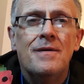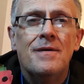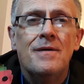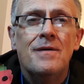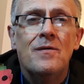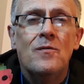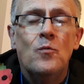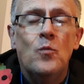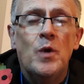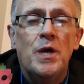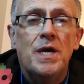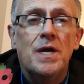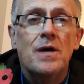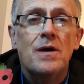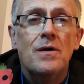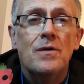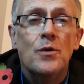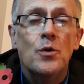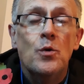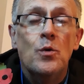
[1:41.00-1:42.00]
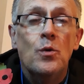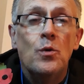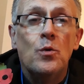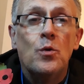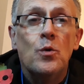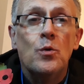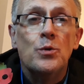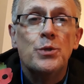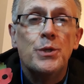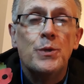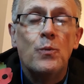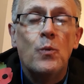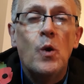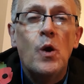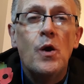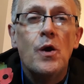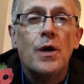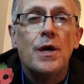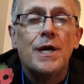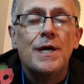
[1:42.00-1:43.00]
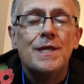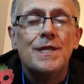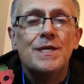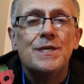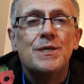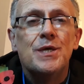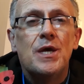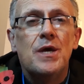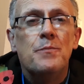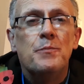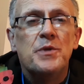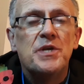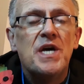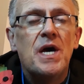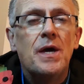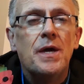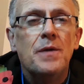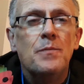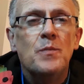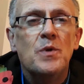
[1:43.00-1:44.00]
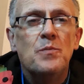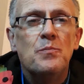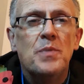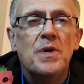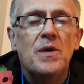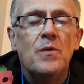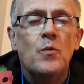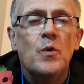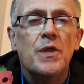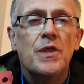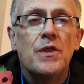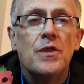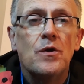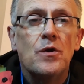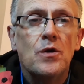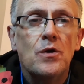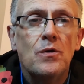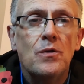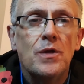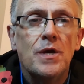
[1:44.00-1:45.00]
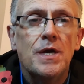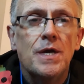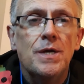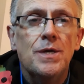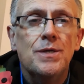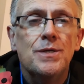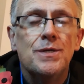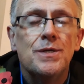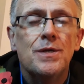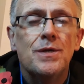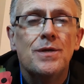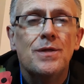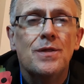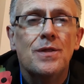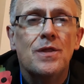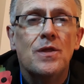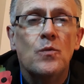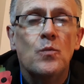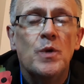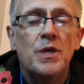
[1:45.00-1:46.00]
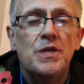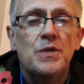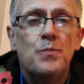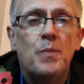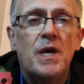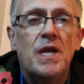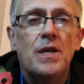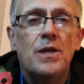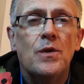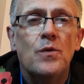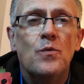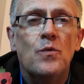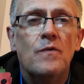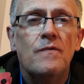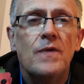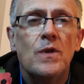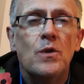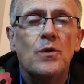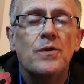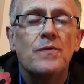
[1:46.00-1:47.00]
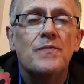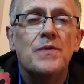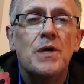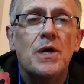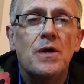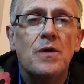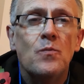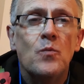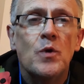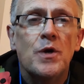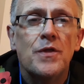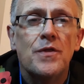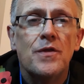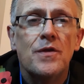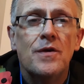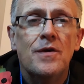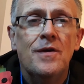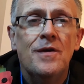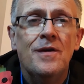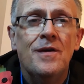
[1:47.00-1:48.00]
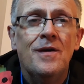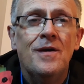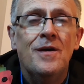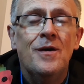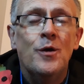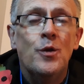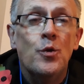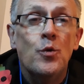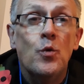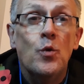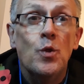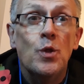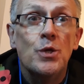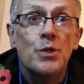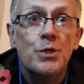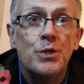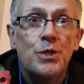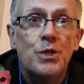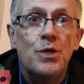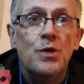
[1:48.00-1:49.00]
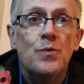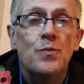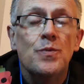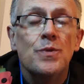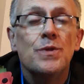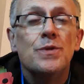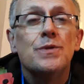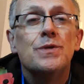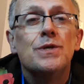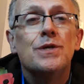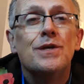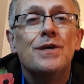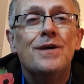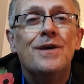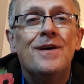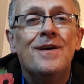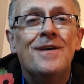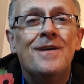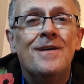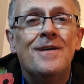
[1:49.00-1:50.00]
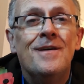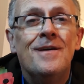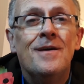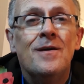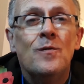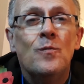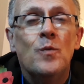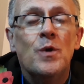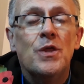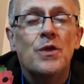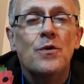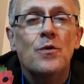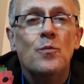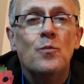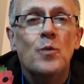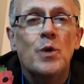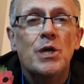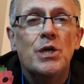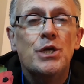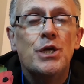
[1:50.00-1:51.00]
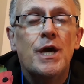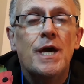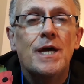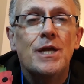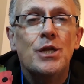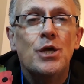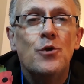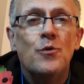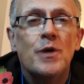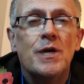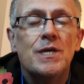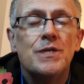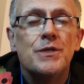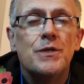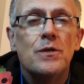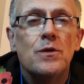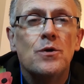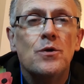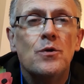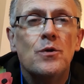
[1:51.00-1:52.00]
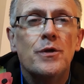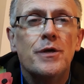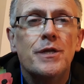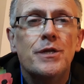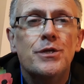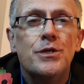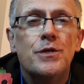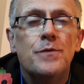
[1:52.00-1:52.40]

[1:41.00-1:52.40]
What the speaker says: We can't all go to work at the same time and be with the colleagues that we spend an awful lot of time with, nor the students with whom we share Newcastle College.